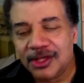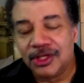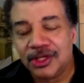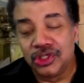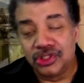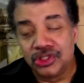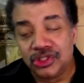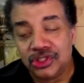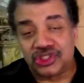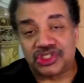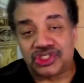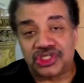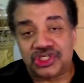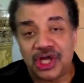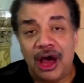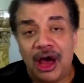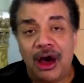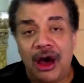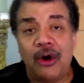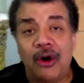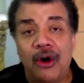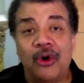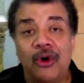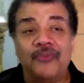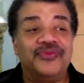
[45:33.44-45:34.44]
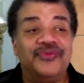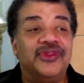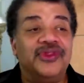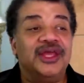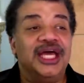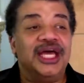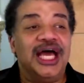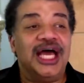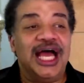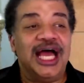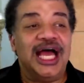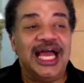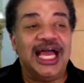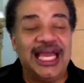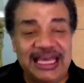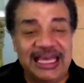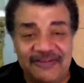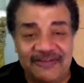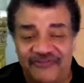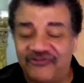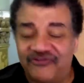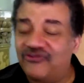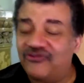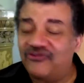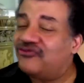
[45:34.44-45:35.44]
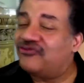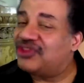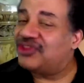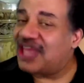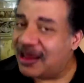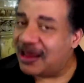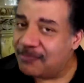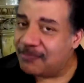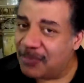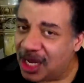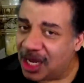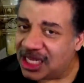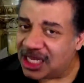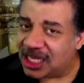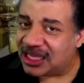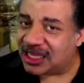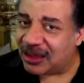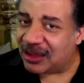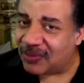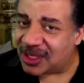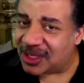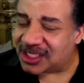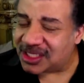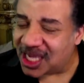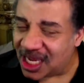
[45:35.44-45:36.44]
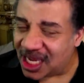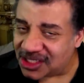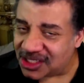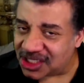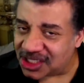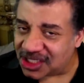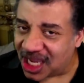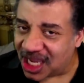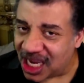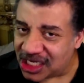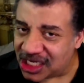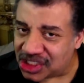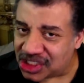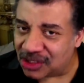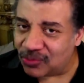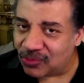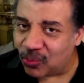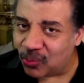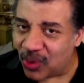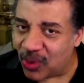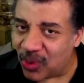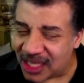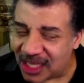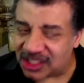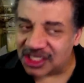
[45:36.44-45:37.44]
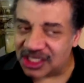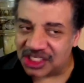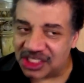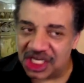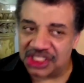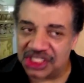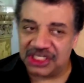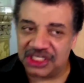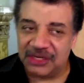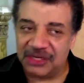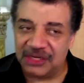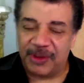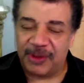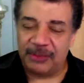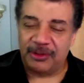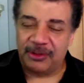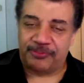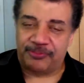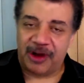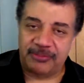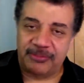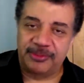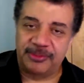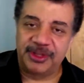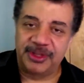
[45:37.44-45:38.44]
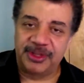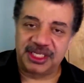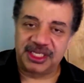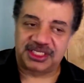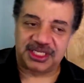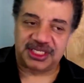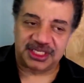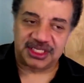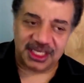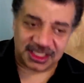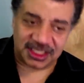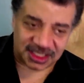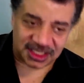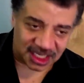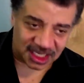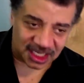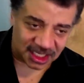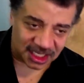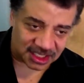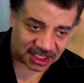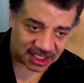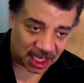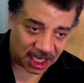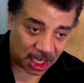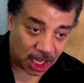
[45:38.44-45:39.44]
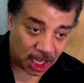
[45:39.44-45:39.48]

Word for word: So if that money that went to education went to teaching people probability and statistics,